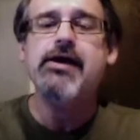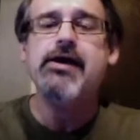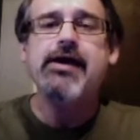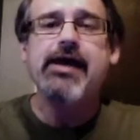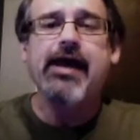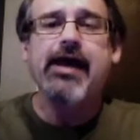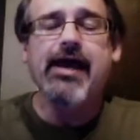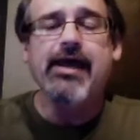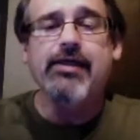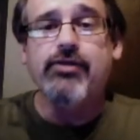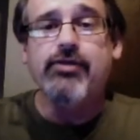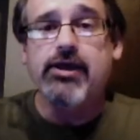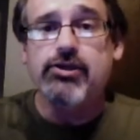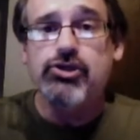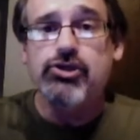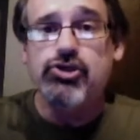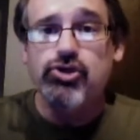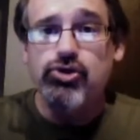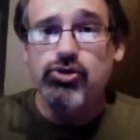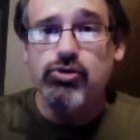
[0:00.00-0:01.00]
and then
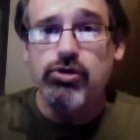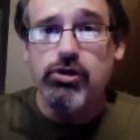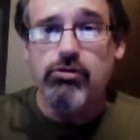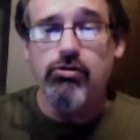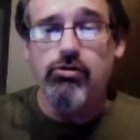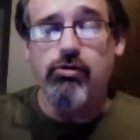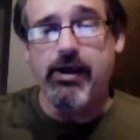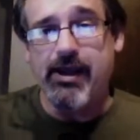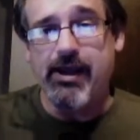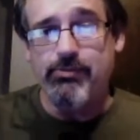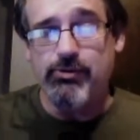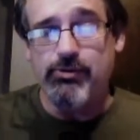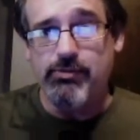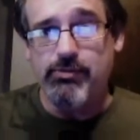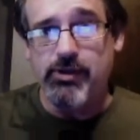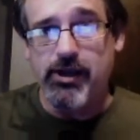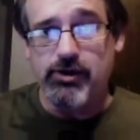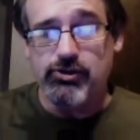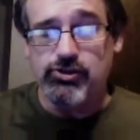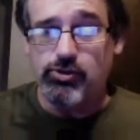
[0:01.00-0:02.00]
you can grab them
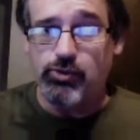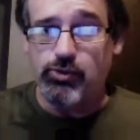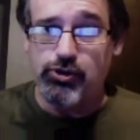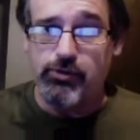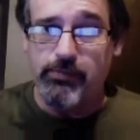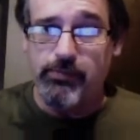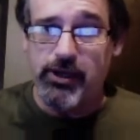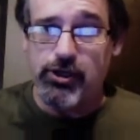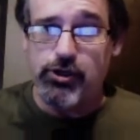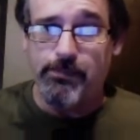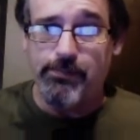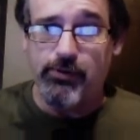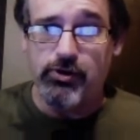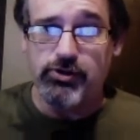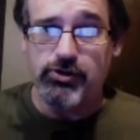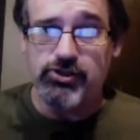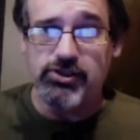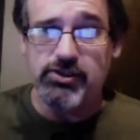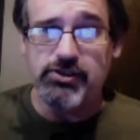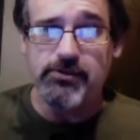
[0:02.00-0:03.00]
there. So when you make your
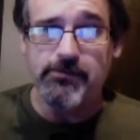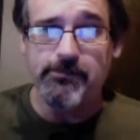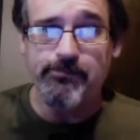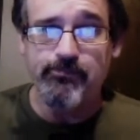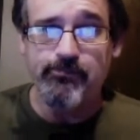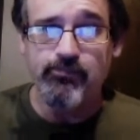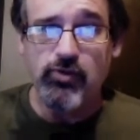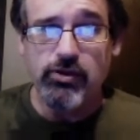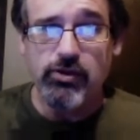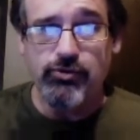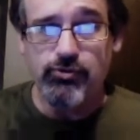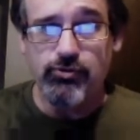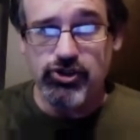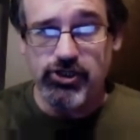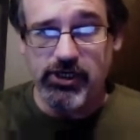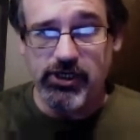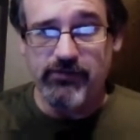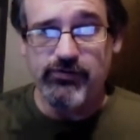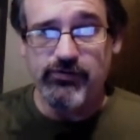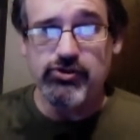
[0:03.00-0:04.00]
purchase through
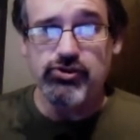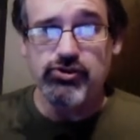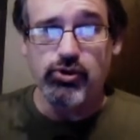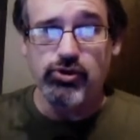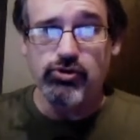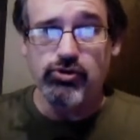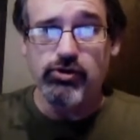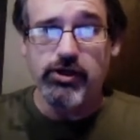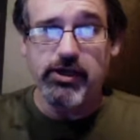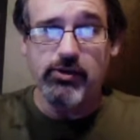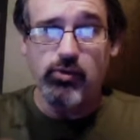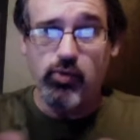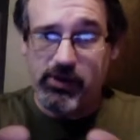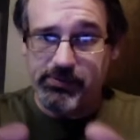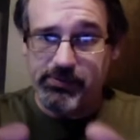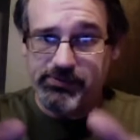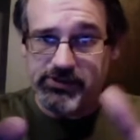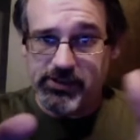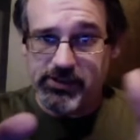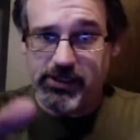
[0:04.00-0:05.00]
JVZoo, you'll get a
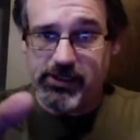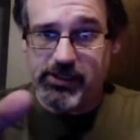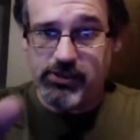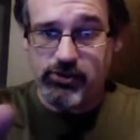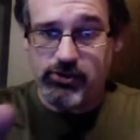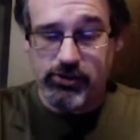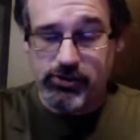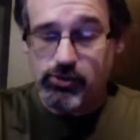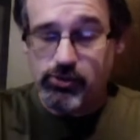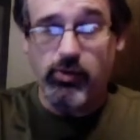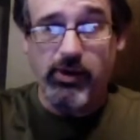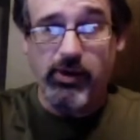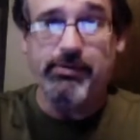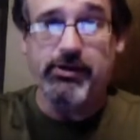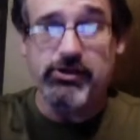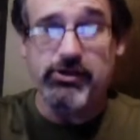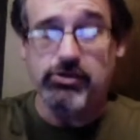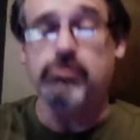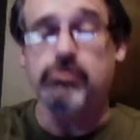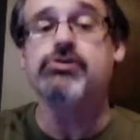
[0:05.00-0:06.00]
website. You'll get to a web
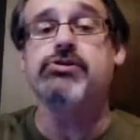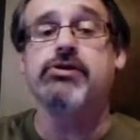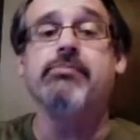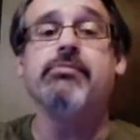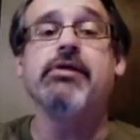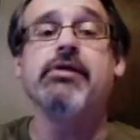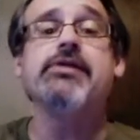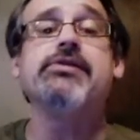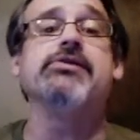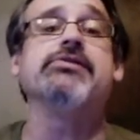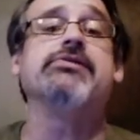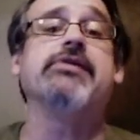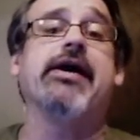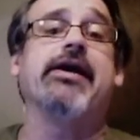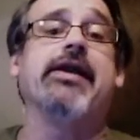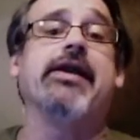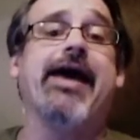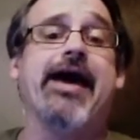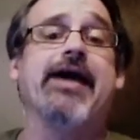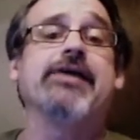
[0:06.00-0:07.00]
page. It'll look something like this, how
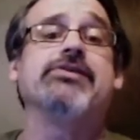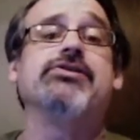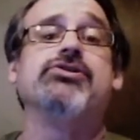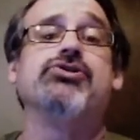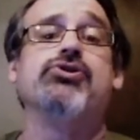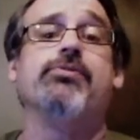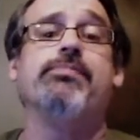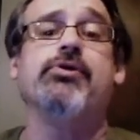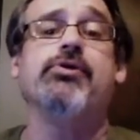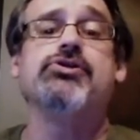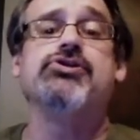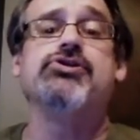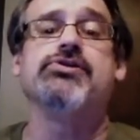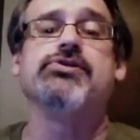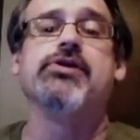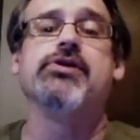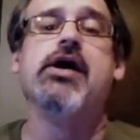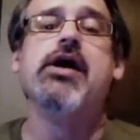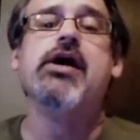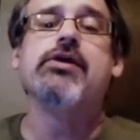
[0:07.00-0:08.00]
to access your purchase.
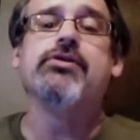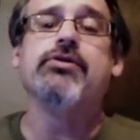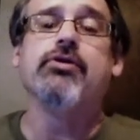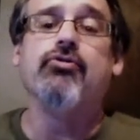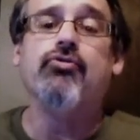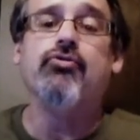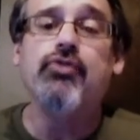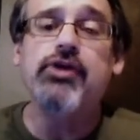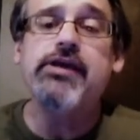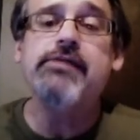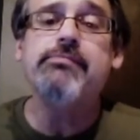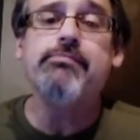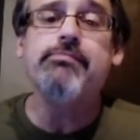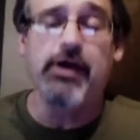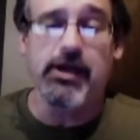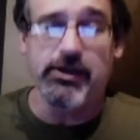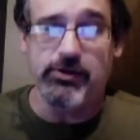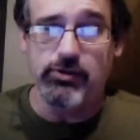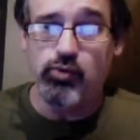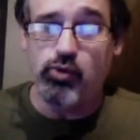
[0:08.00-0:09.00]
The green
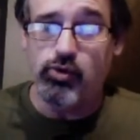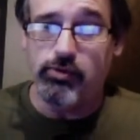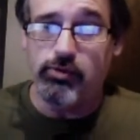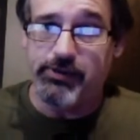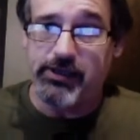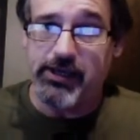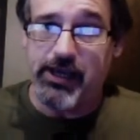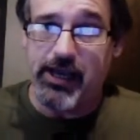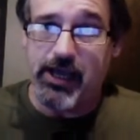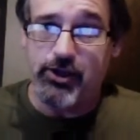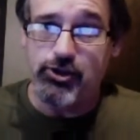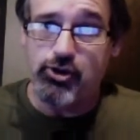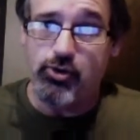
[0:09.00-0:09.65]
button will be how you